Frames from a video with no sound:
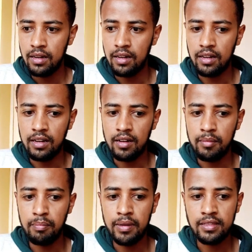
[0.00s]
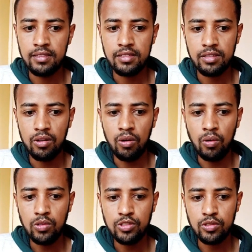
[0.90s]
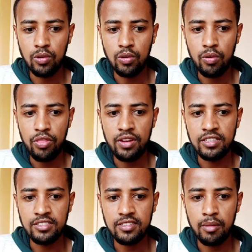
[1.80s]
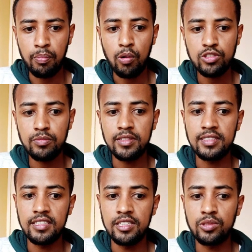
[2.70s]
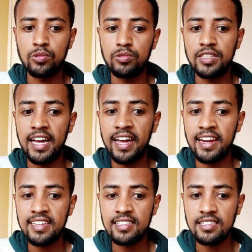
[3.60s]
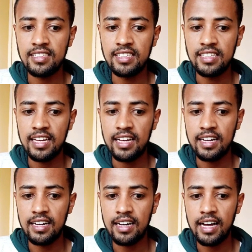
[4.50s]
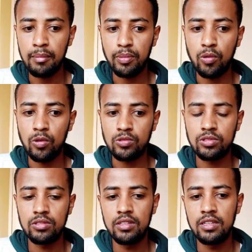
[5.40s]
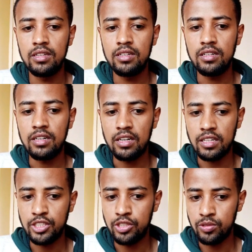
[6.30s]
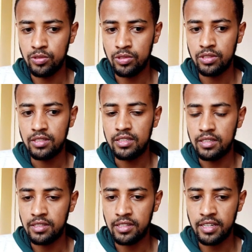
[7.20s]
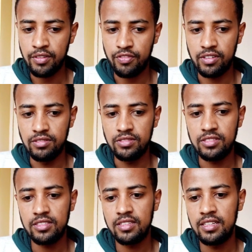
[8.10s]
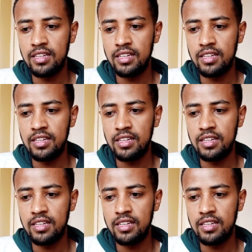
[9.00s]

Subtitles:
But also there is a possibility to directly upload your reference.